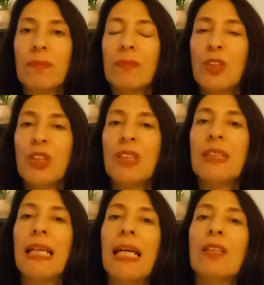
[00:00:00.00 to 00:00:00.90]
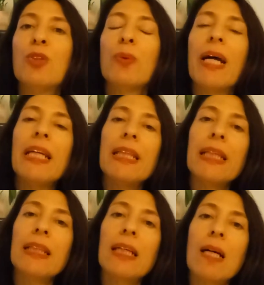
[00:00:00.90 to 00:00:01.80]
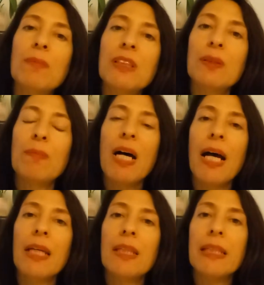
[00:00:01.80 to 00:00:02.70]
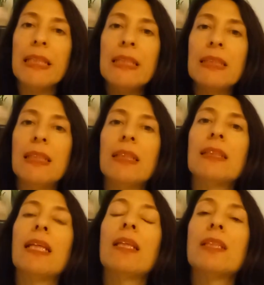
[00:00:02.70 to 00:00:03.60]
Just do anything that comes to mind, the easiest and the